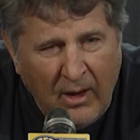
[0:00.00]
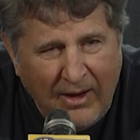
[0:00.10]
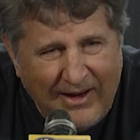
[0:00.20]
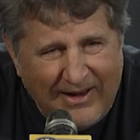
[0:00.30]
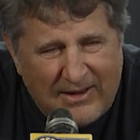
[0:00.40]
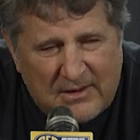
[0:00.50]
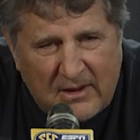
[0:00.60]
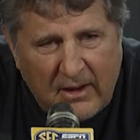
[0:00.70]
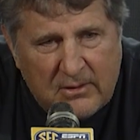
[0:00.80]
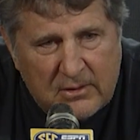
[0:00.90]
Our
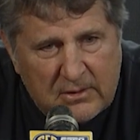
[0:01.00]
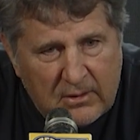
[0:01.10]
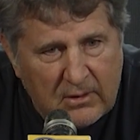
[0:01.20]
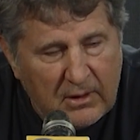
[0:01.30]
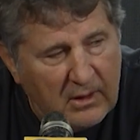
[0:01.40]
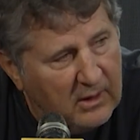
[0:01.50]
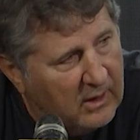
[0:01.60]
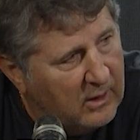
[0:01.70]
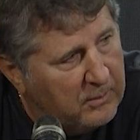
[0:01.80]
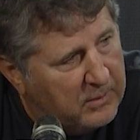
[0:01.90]
schedule certainly didn't
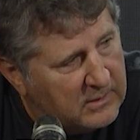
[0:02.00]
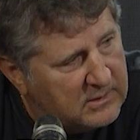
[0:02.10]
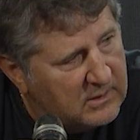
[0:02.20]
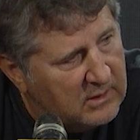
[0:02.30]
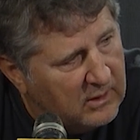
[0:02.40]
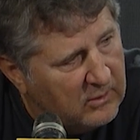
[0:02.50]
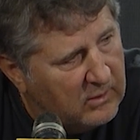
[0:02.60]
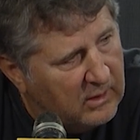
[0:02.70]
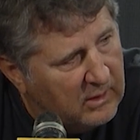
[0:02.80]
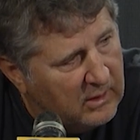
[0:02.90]
help us, you know,
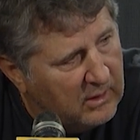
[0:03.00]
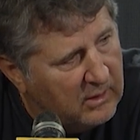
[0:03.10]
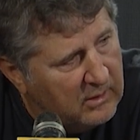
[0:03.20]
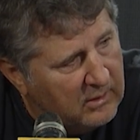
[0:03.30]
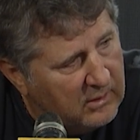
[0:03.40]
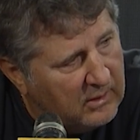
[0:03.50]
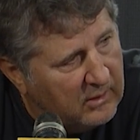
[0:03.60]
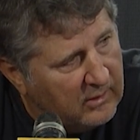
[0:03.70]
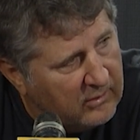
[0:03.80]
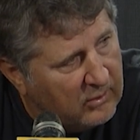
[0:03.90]
leading in
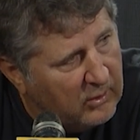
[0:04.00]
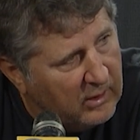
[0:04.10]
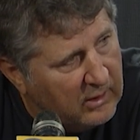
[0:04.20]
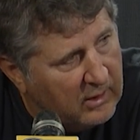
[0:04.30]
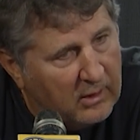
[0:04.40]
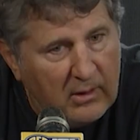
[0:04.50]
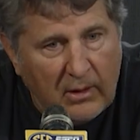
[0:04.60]
to this week.